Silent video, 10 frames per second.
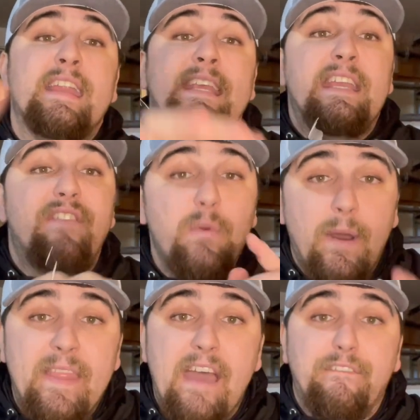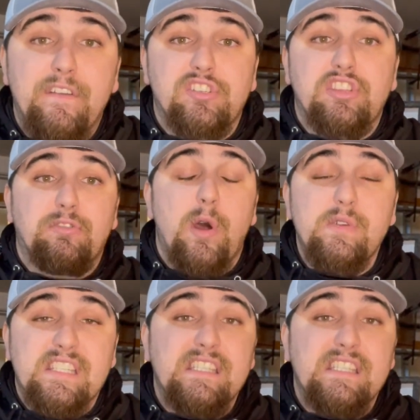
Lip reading: And even when that fish throws